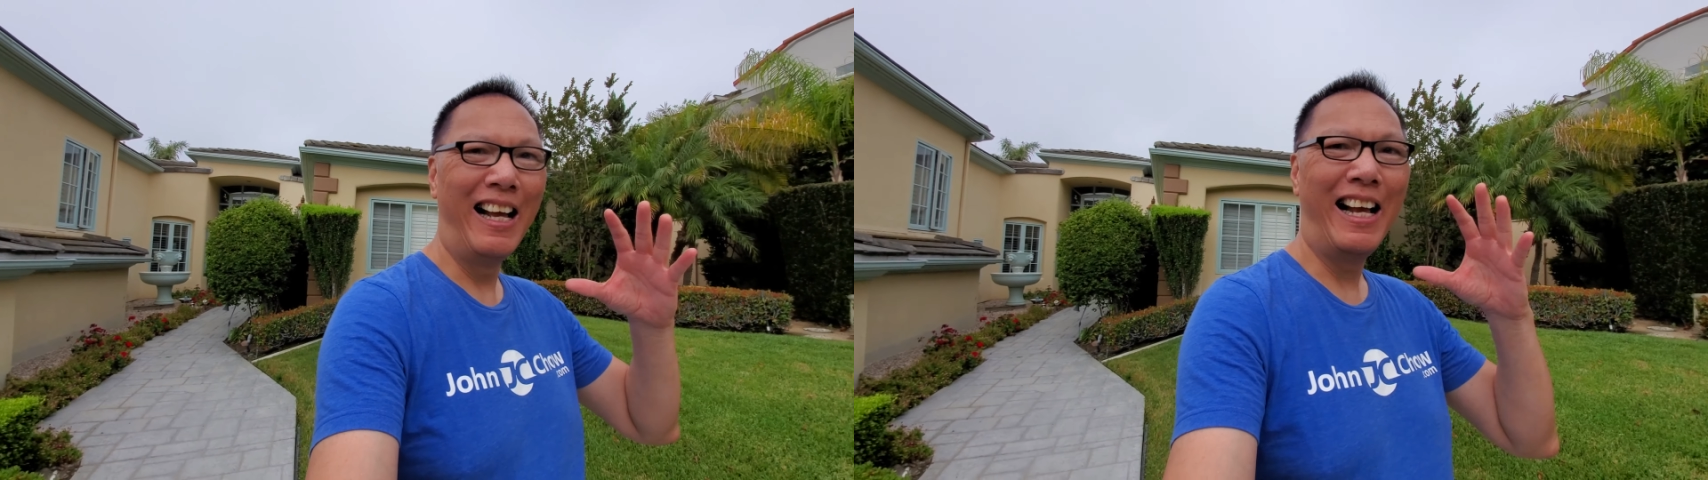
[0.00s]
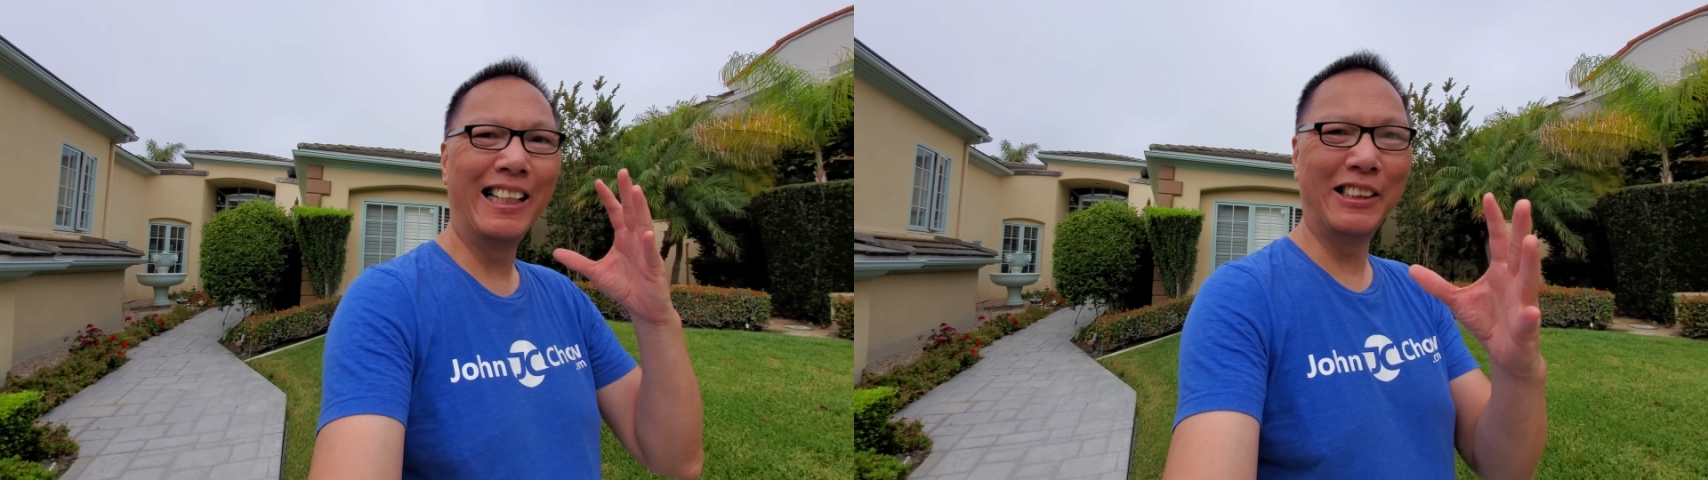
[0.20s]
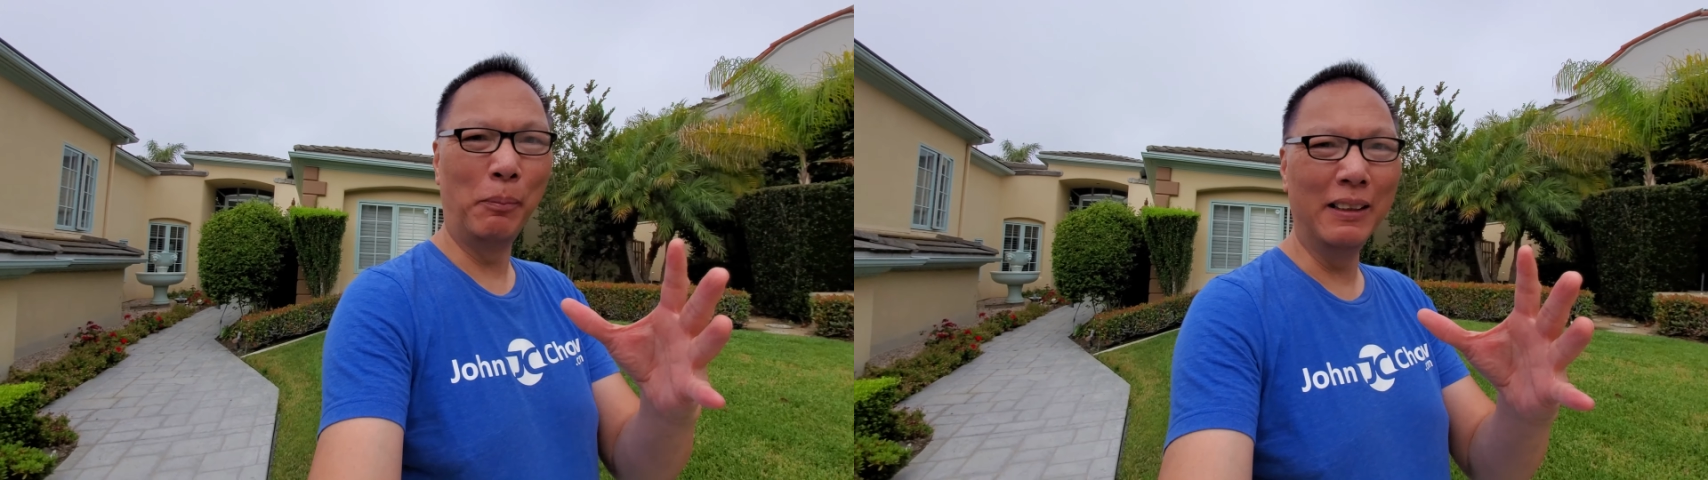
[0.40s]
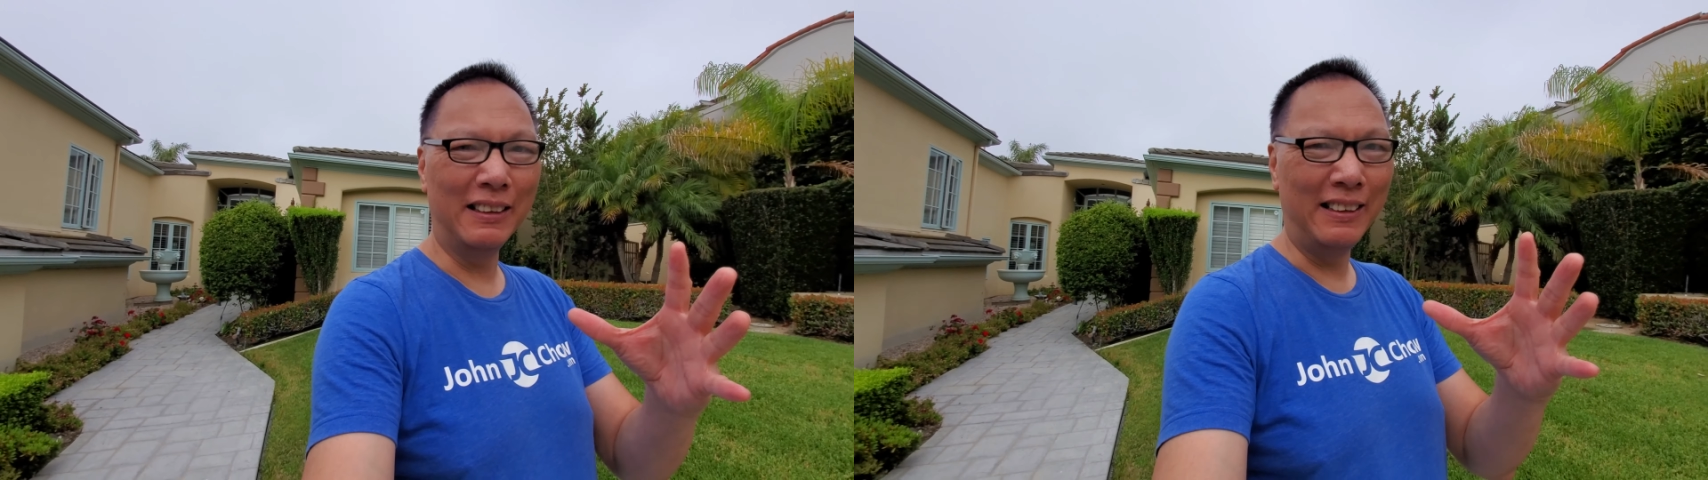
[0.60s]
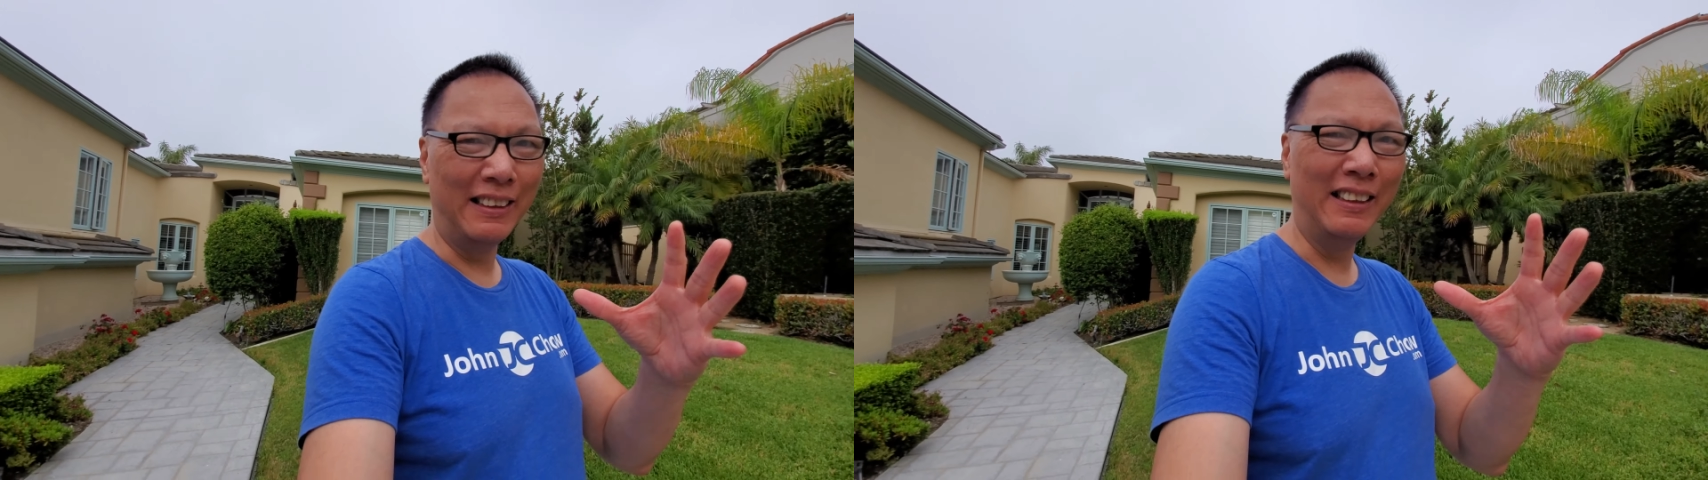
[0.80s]
has the
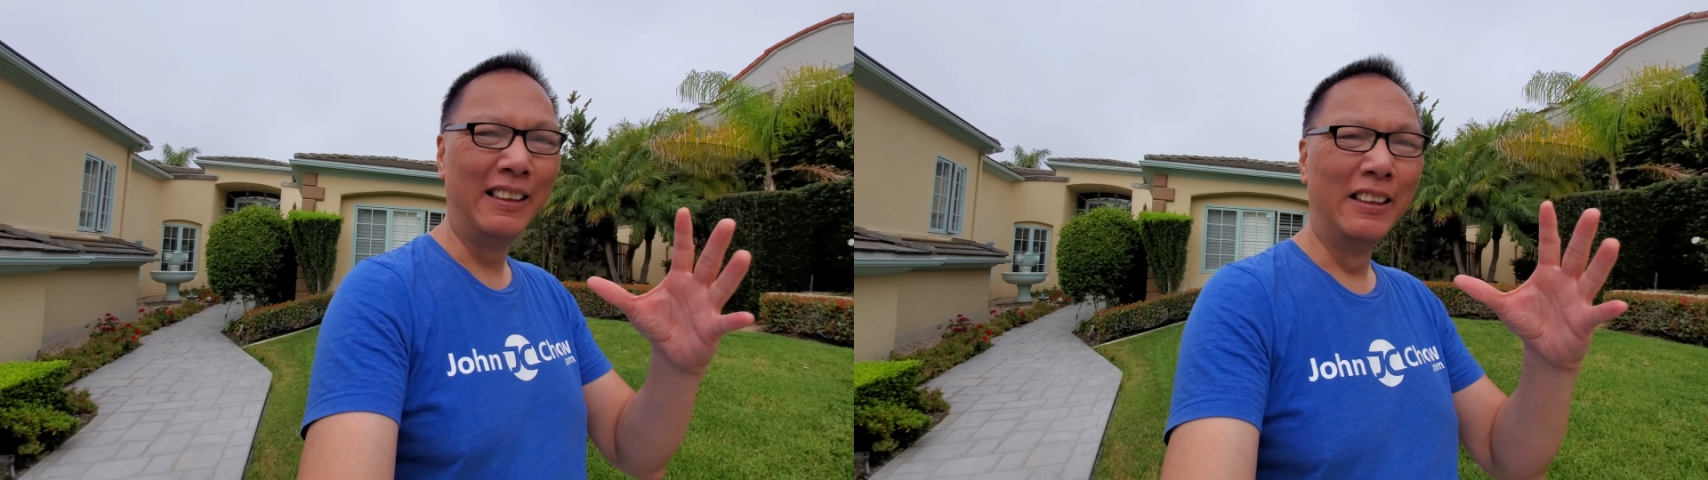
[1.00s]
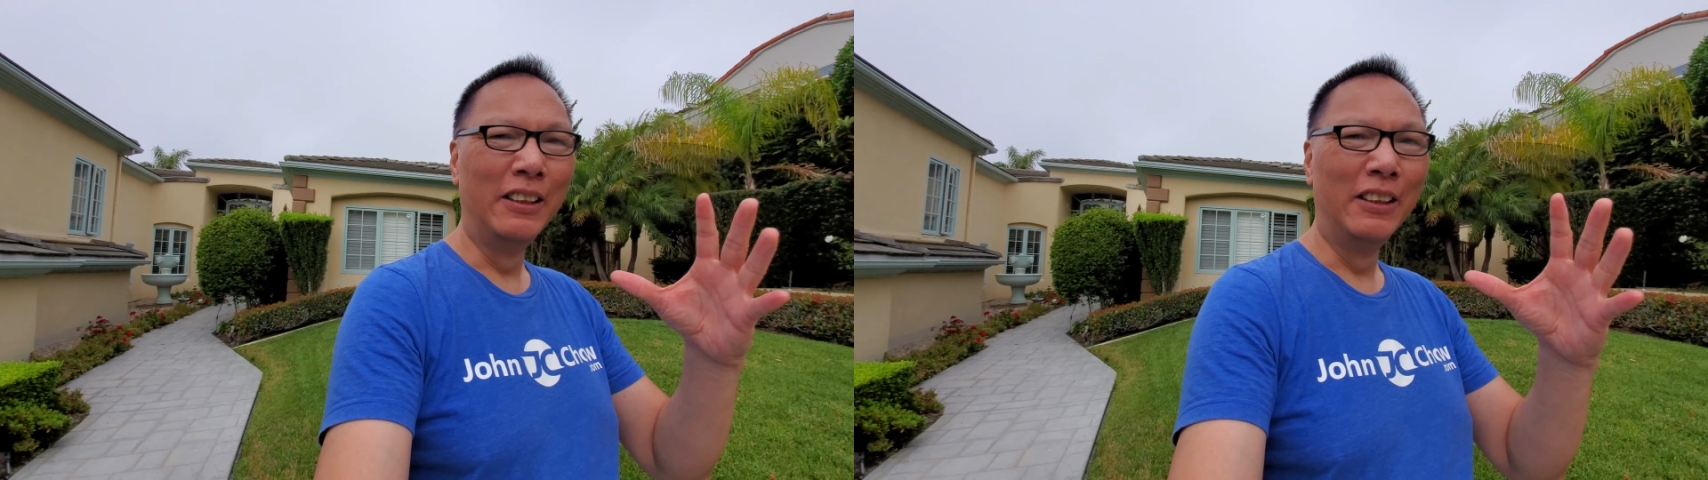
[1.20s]
ability